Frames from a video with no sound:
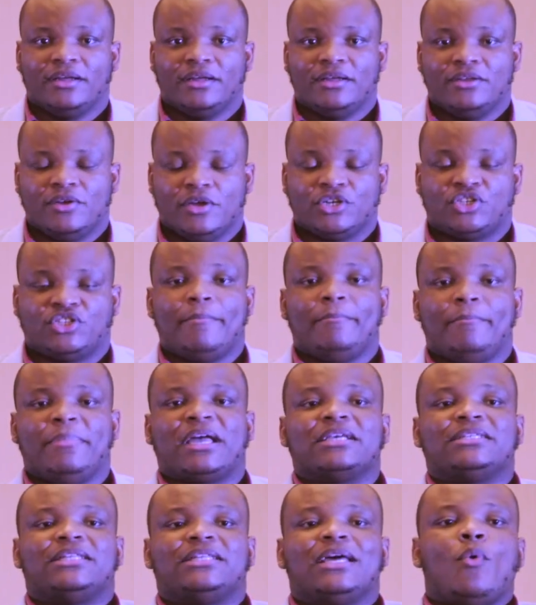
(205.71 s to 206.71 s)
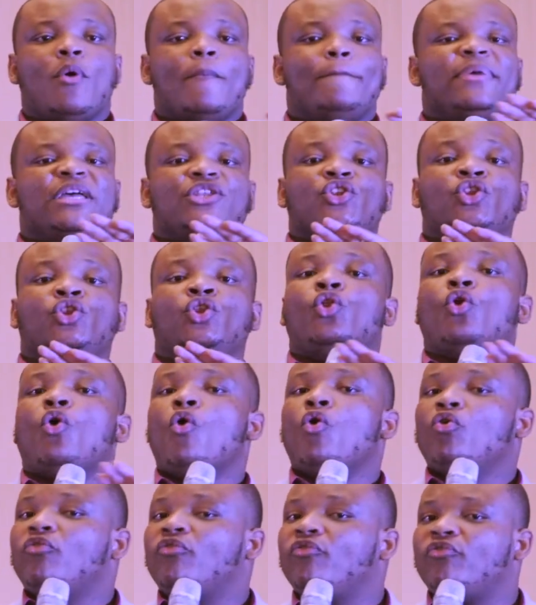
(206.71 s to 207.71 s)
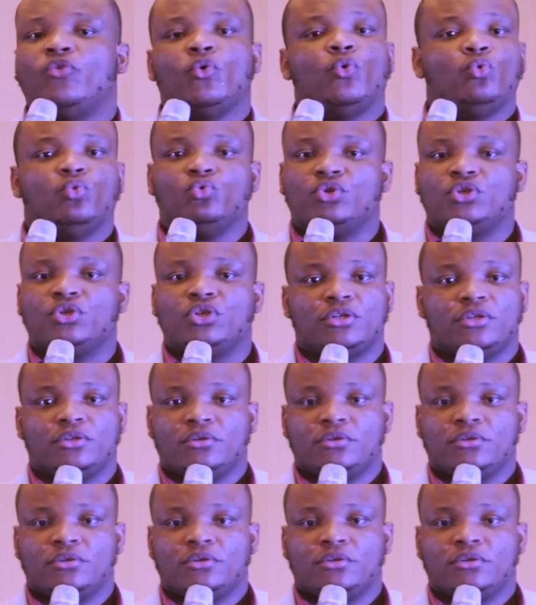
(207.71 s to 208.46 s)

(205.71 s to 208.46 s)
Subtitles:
You understand? Because there will be no food.